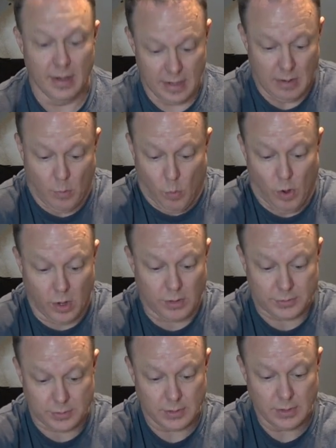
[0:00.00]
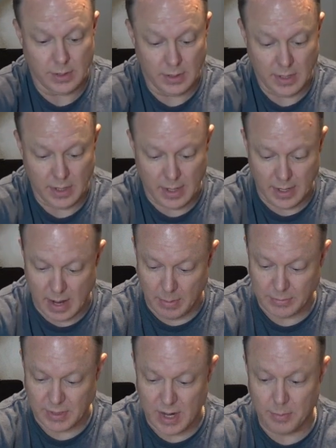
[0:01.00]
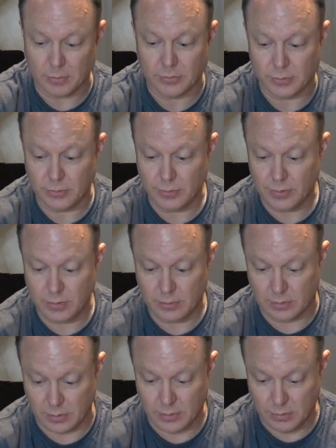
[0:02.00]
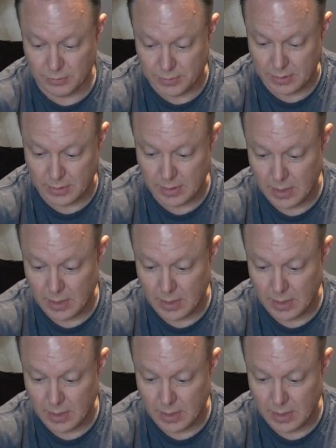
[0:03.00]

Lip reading: It works, and I was able to use it.